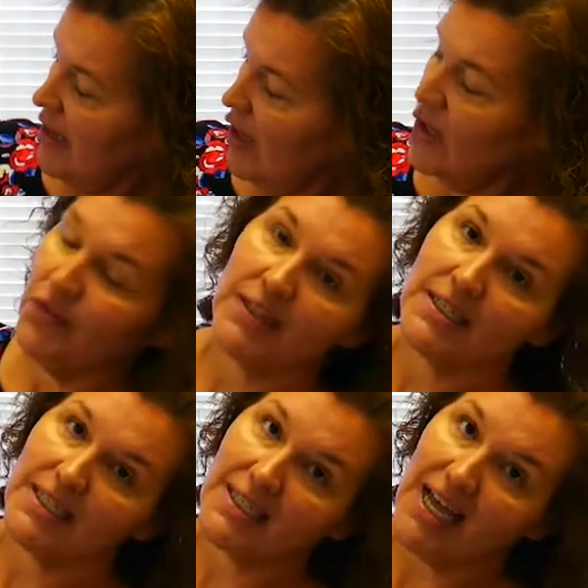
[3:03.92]
on
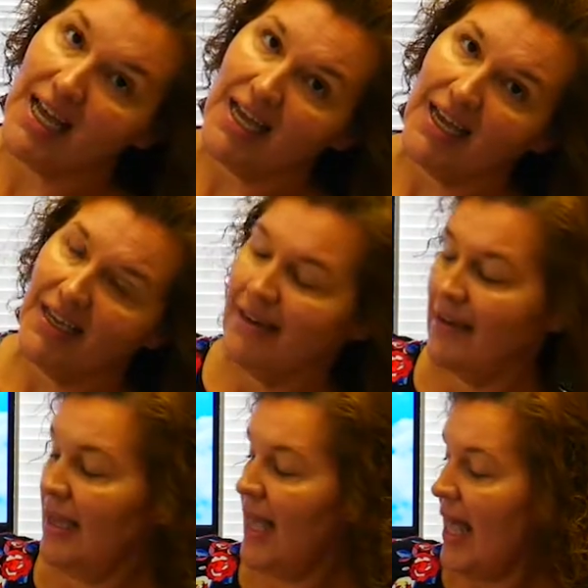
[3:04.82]
the Son
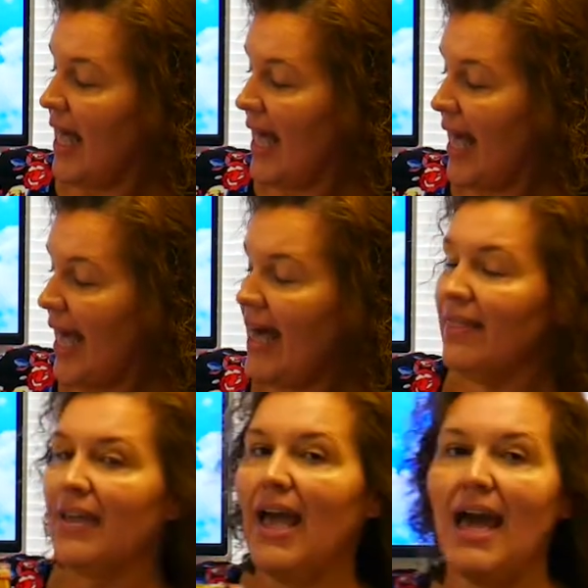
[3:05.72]

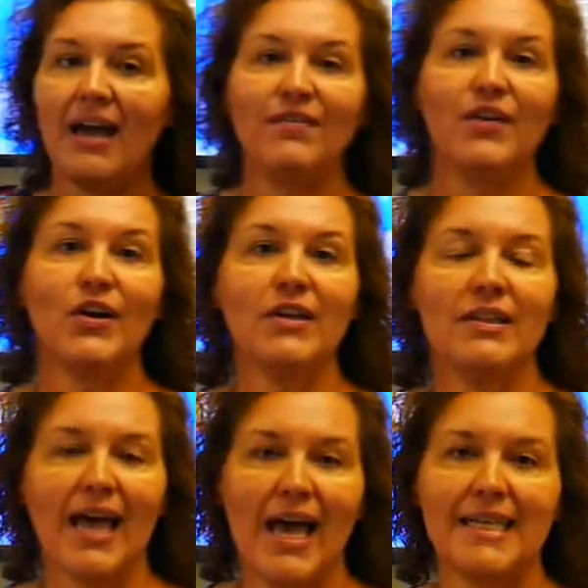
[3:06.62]
hath
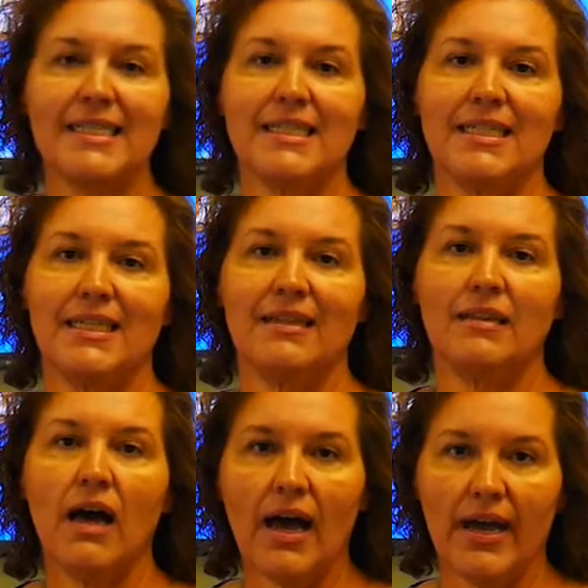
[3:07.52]

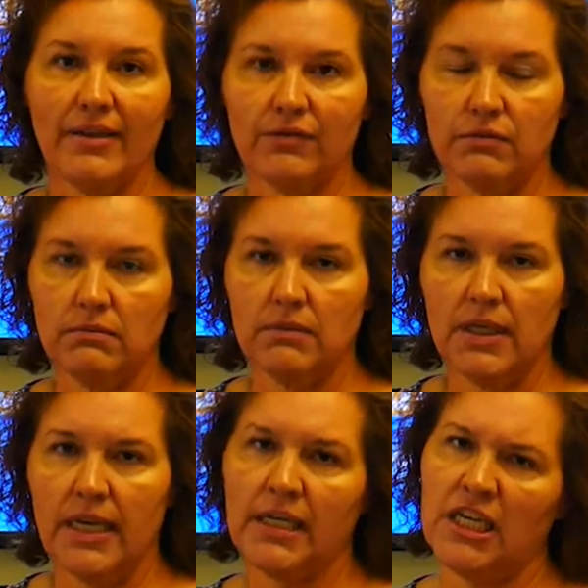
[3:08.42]
everlasting life.
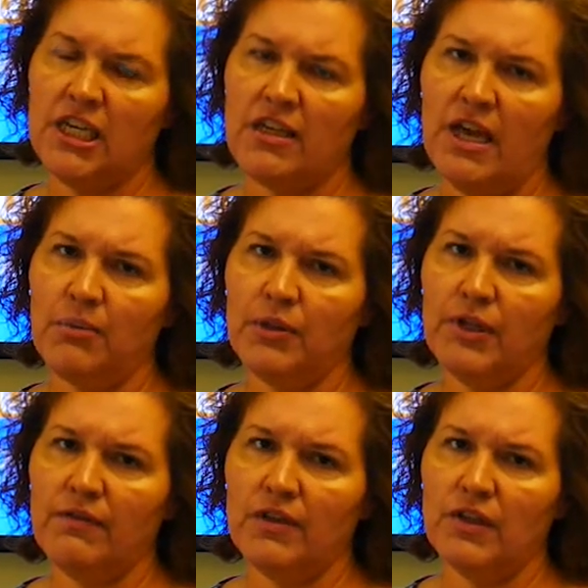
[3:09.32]
And he that
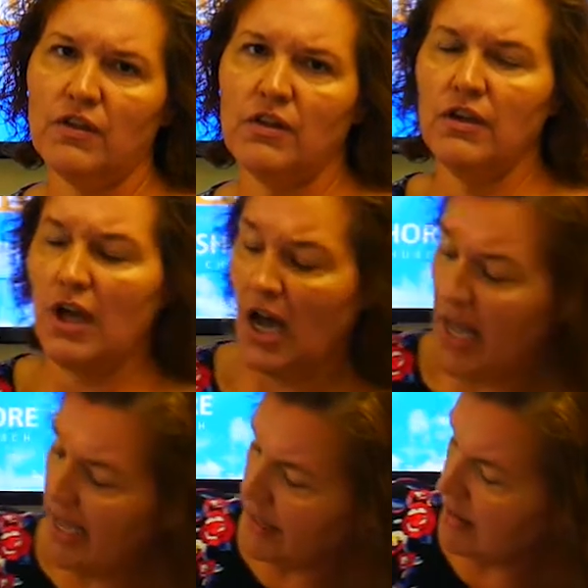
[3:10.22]
believeth
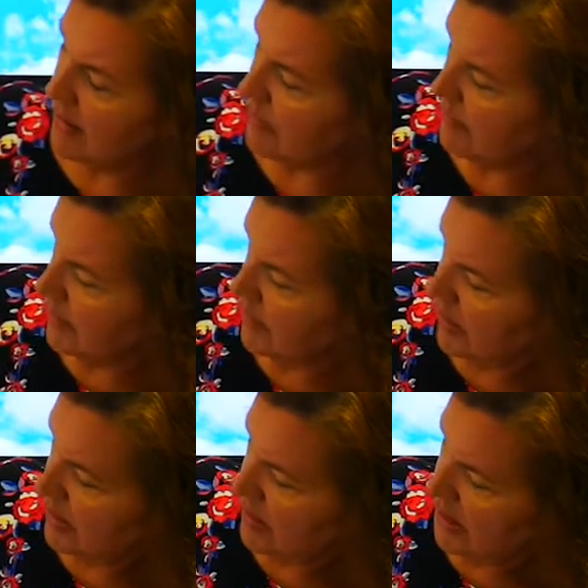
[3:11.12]
not
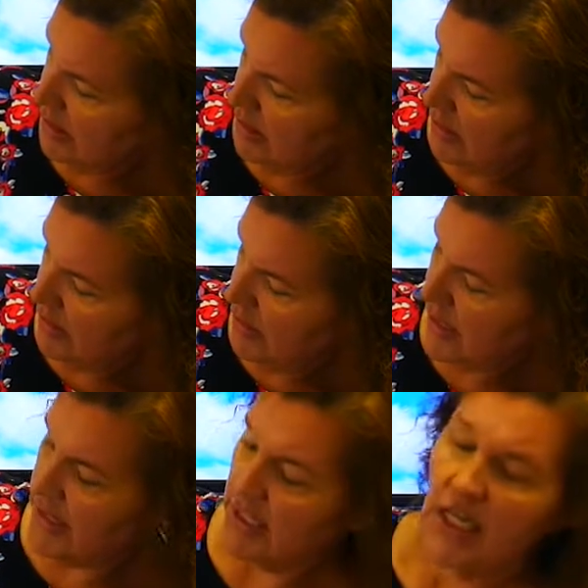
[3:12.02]

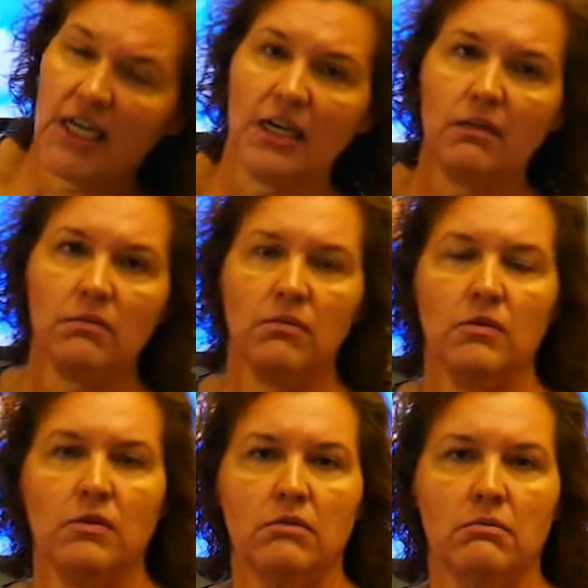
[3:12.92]
the Son
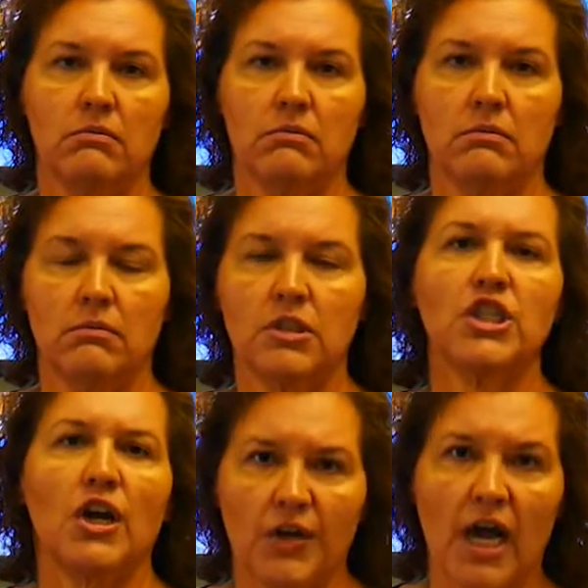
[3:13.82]

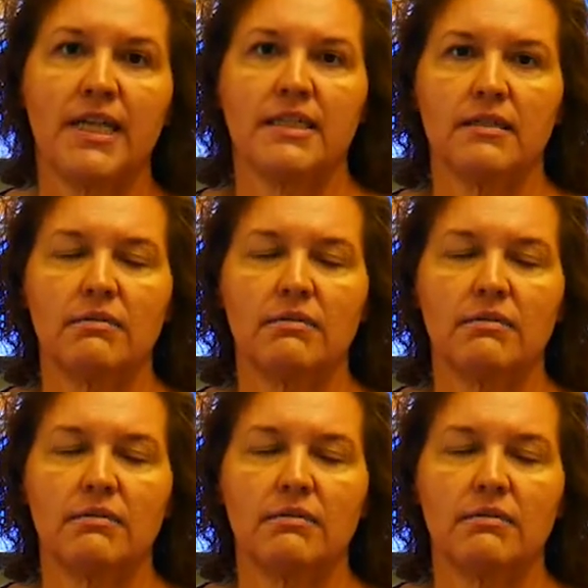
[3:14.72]
shall not.